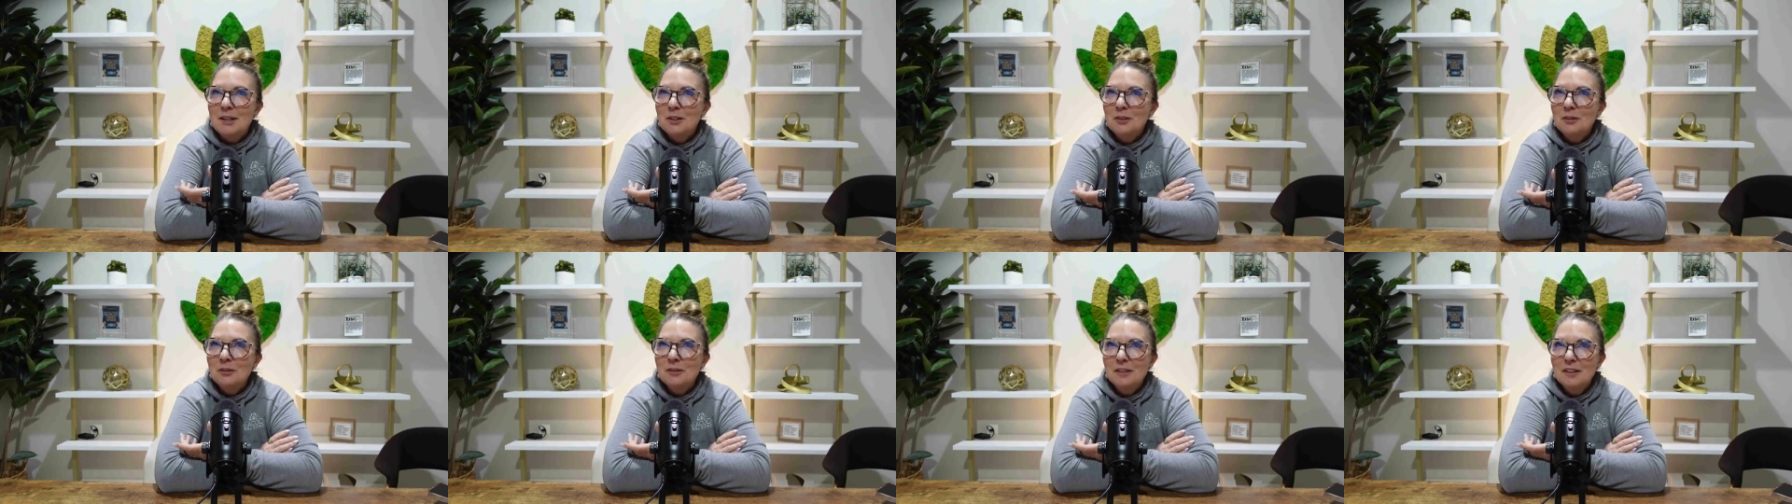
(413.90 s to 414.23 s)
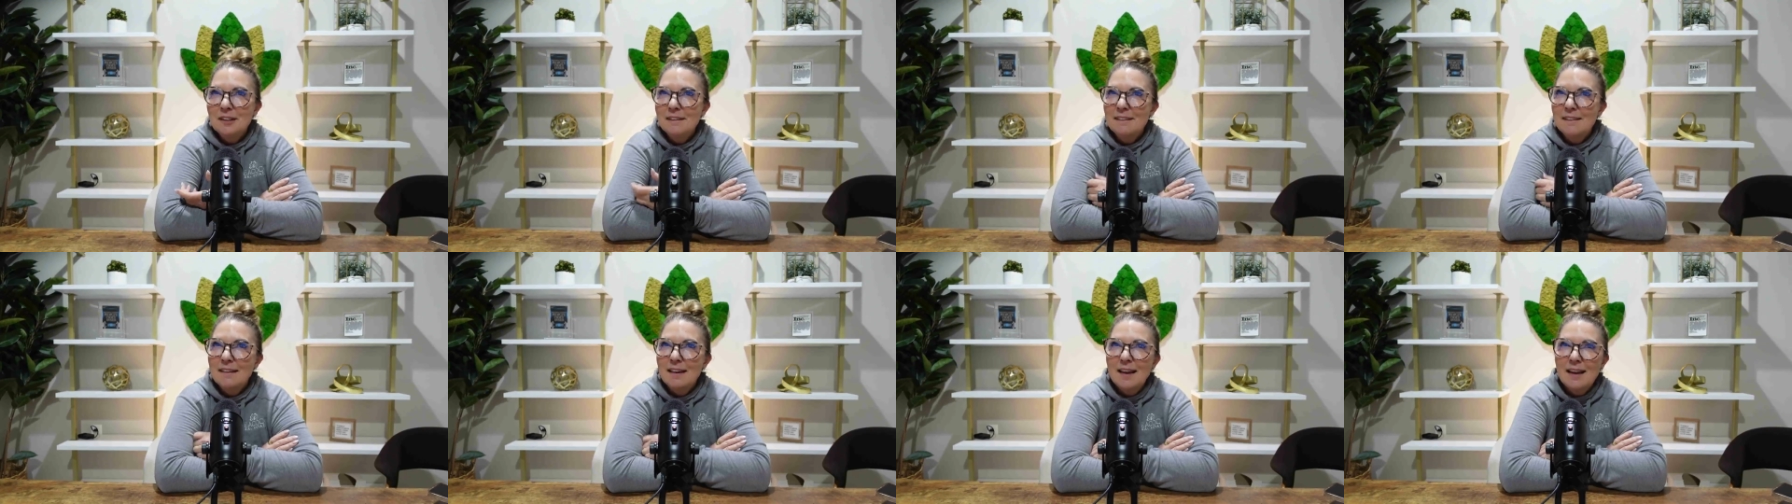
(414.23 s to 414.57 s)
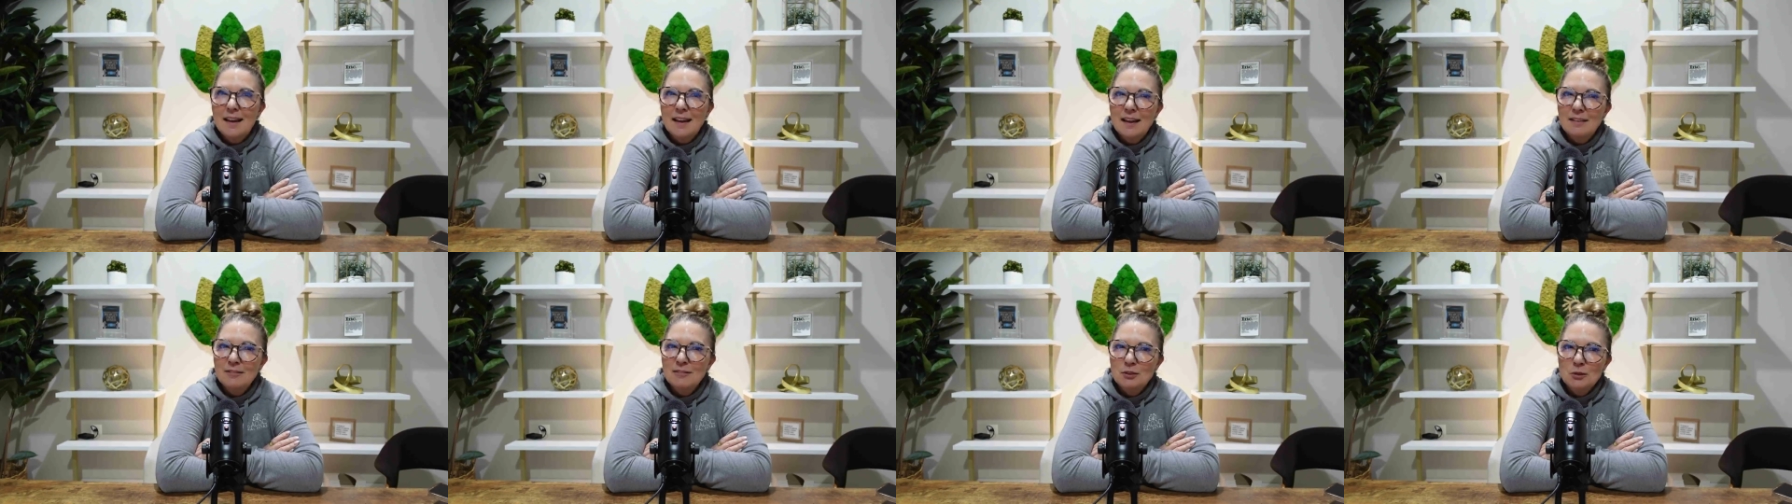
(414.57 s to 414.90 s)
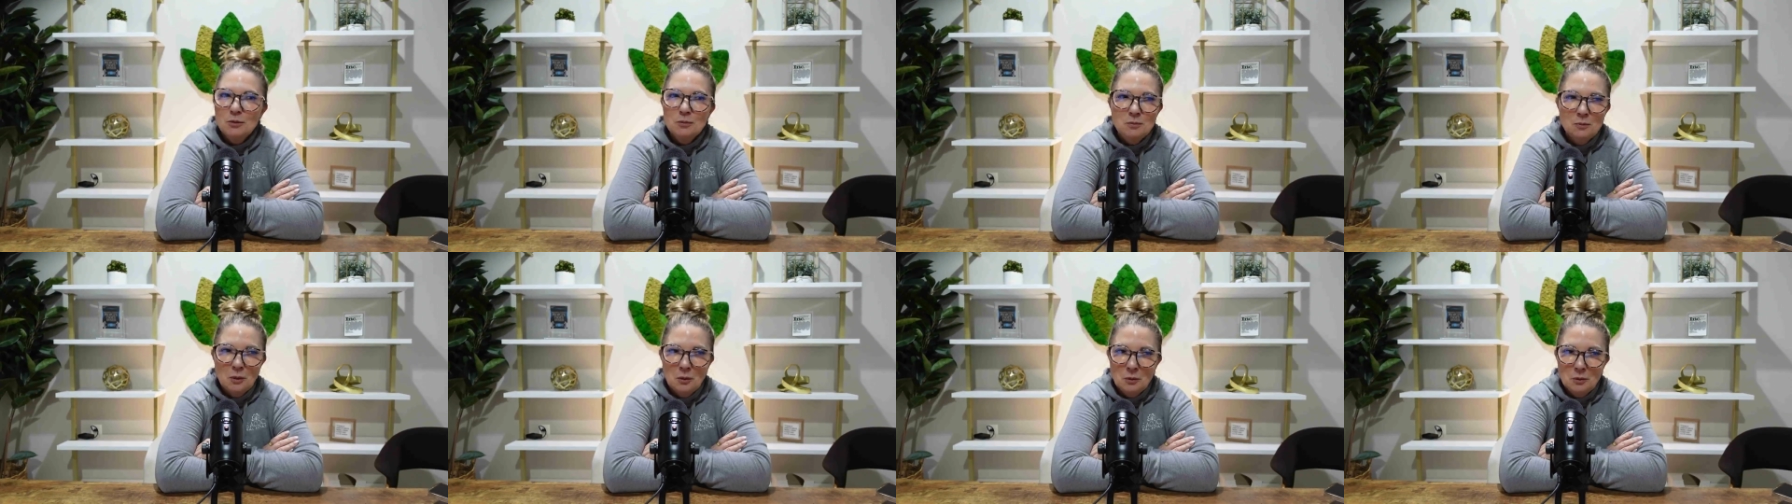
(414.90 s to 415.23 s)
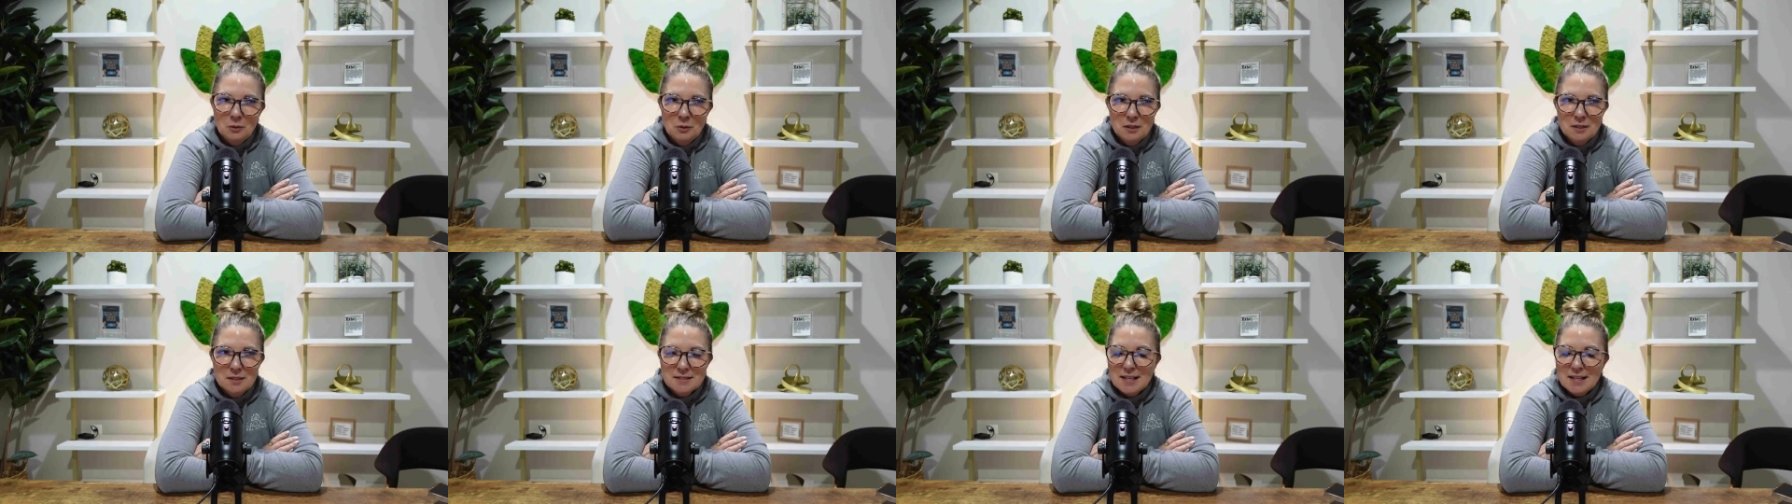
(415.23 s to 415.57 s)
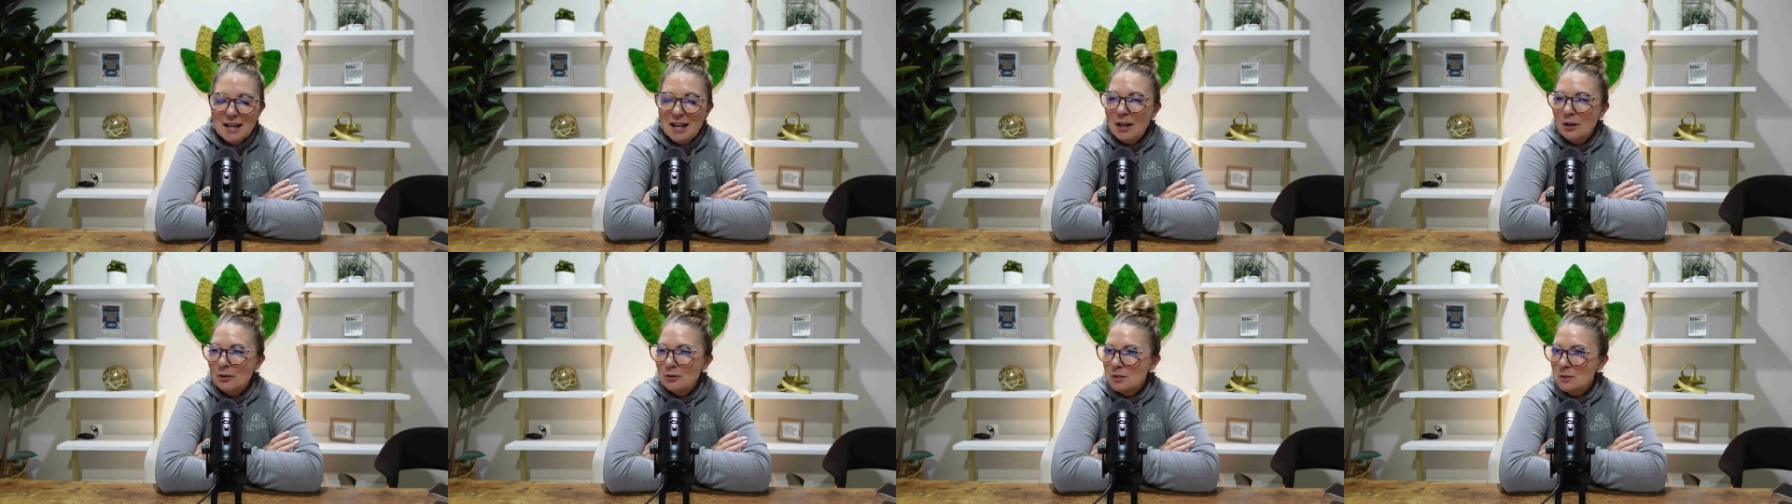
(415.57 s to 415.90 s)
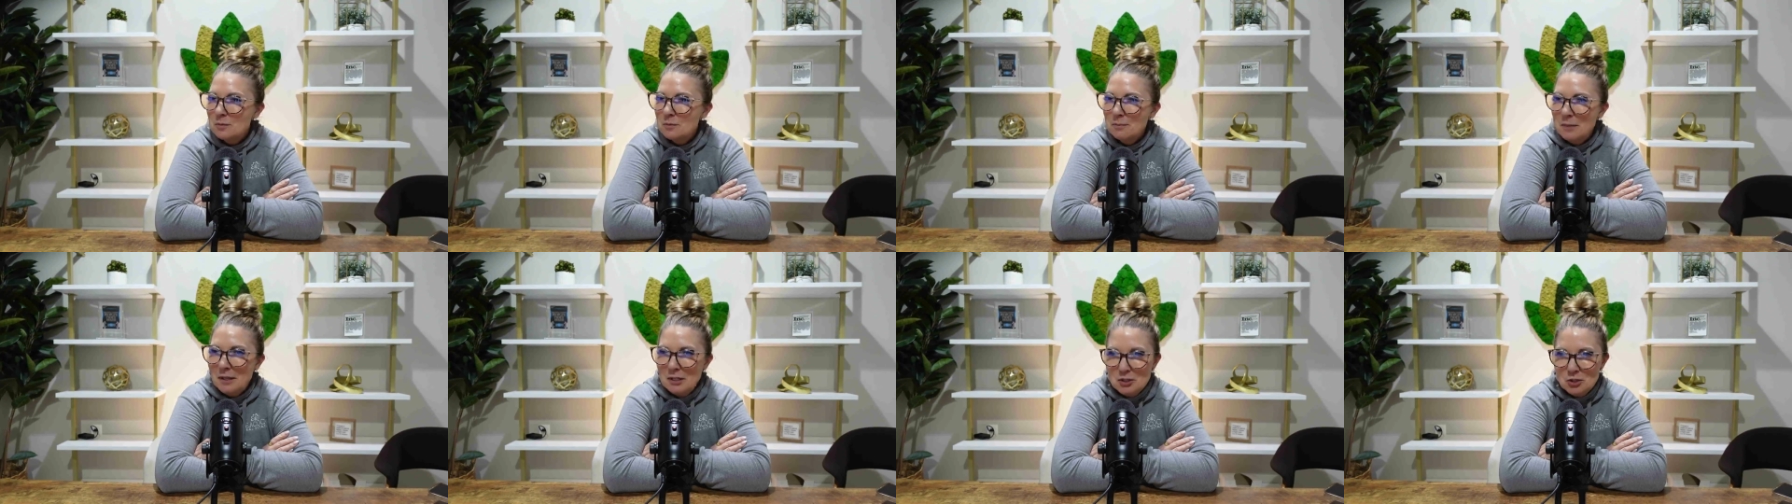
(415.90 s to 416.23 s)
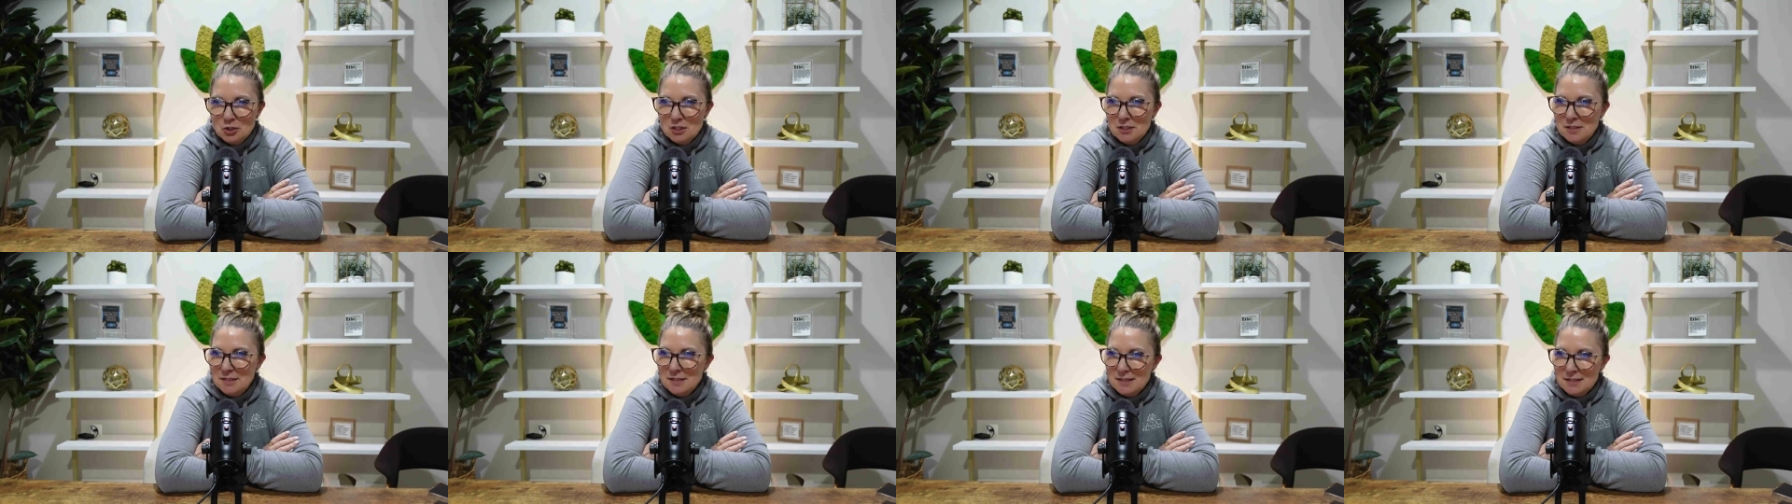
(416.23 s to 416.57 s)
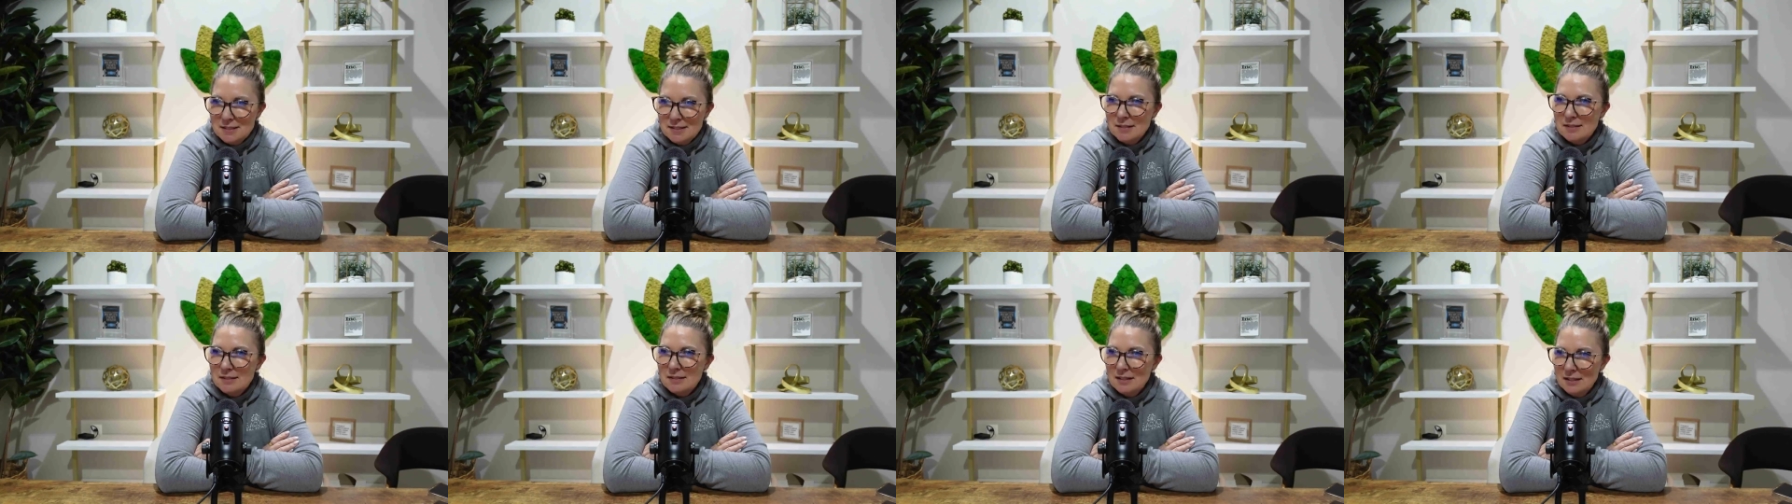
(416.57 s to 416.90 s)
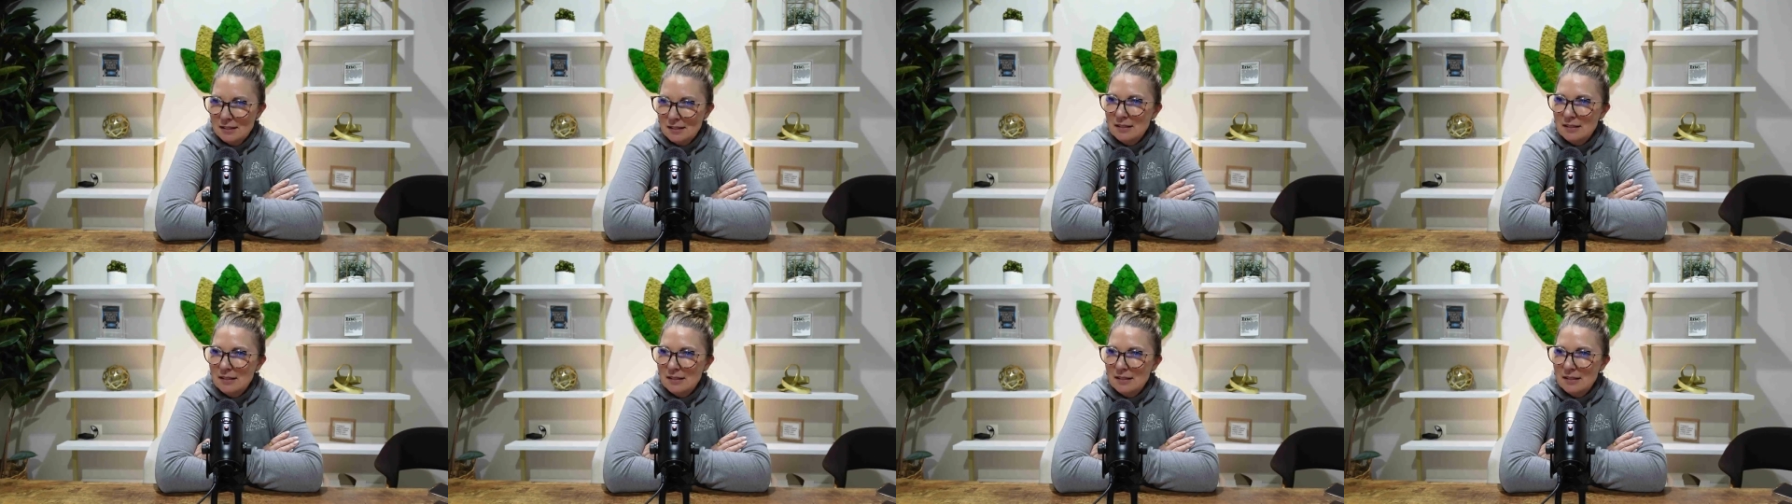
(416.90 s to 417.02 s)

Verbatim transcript: not only that, have you noticed how spacious it